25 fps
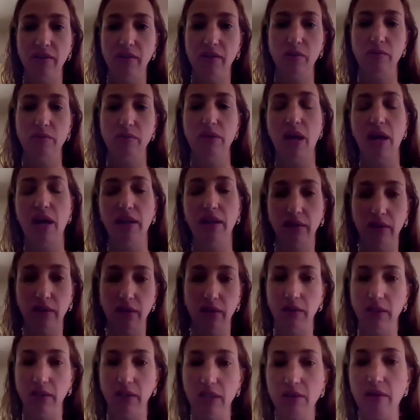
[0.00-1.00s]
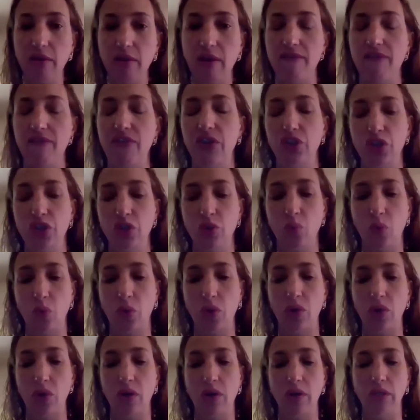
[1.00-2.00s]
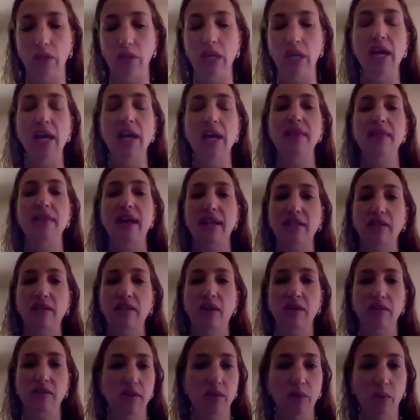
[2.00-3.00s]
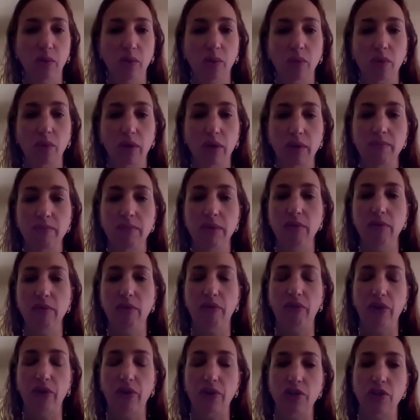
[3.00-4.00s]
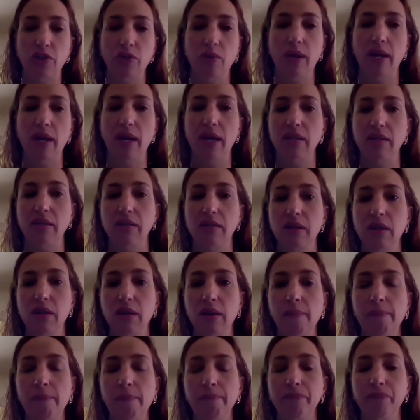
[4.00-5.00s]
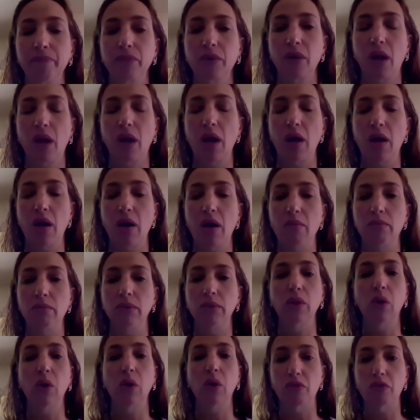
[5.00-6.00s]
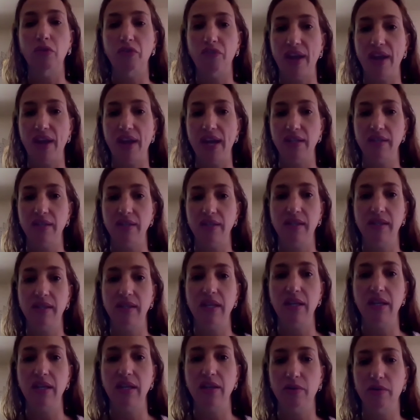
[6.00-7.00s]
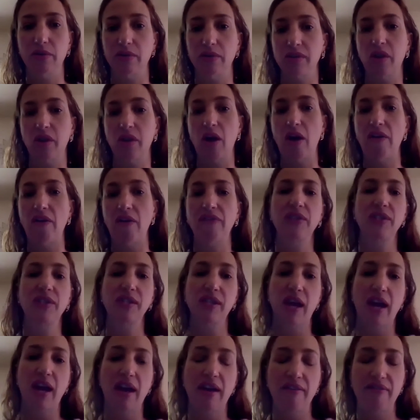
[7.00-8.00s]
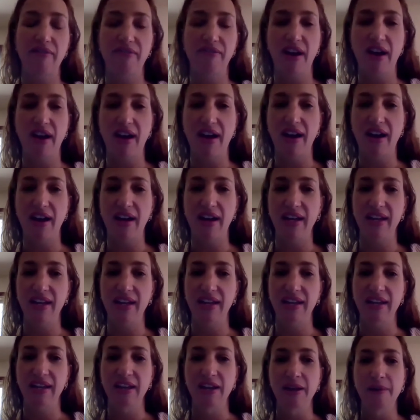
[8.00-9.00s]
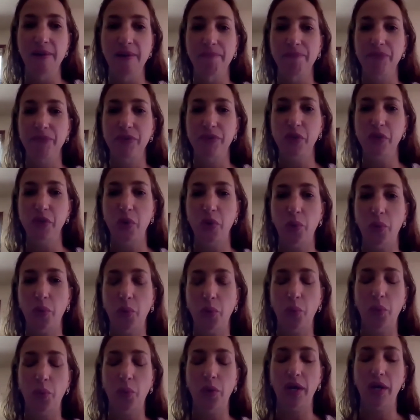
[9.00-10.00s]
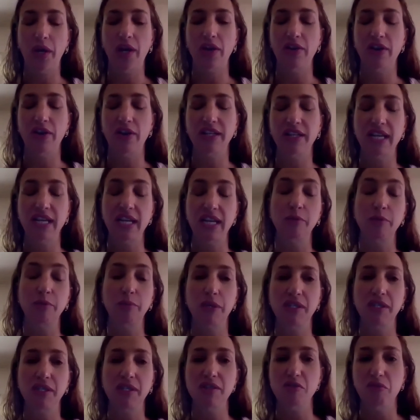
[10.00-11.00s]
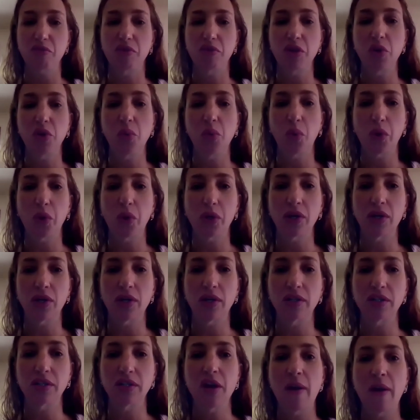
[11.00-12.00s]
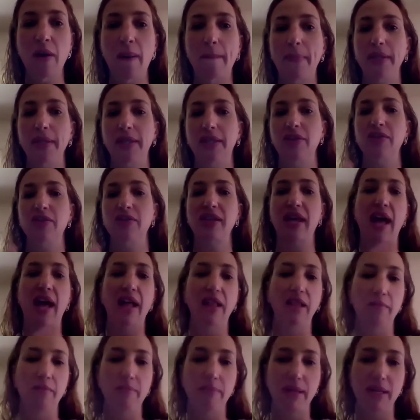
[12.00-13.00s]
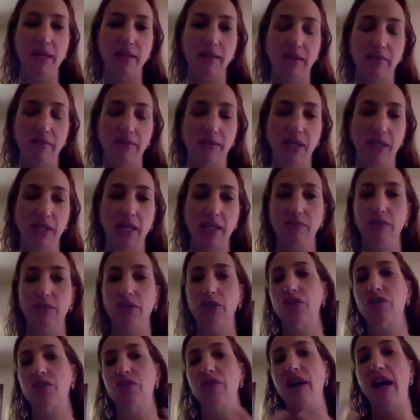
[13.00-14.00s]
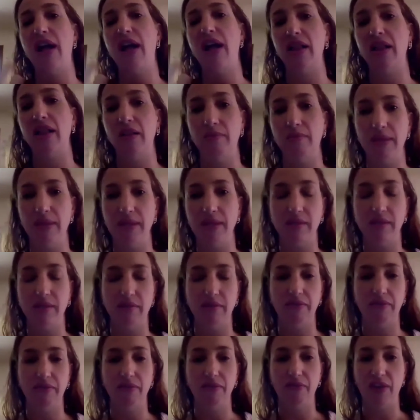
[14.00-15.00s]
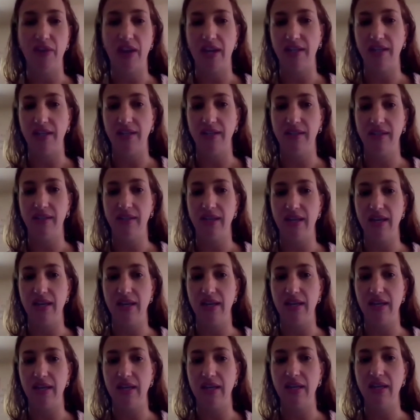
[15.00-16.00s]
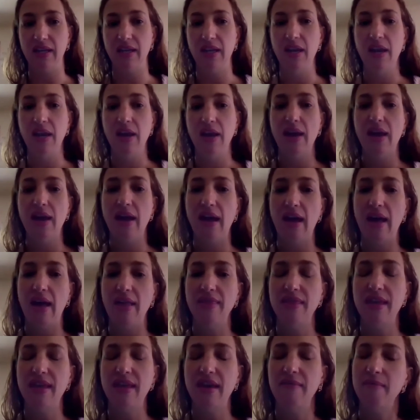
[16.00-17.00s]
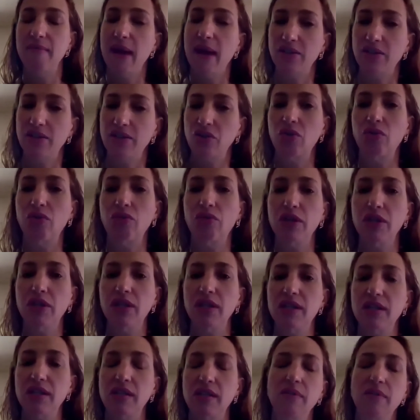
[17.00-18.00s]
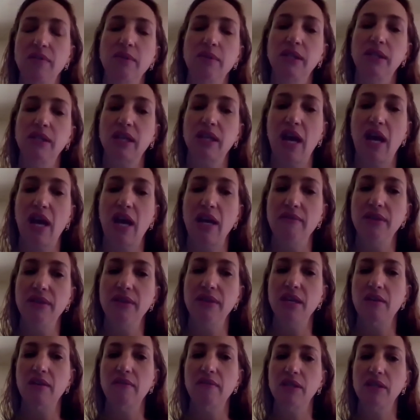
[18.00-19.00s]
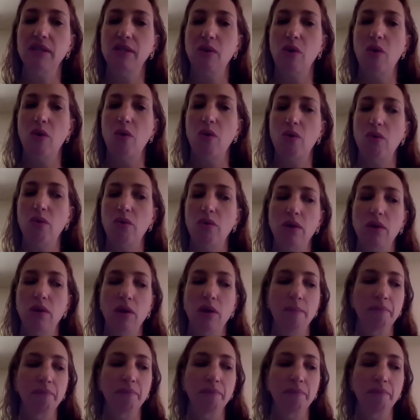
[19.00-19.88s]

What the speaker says: so not the literary fiction world, that's also can be referred to as low fantasy or soft sci-fi. So where it takes place in the real world, but there's elements of science fiction or elements of fantasy in it. And then magical realism is kind of a thing of its own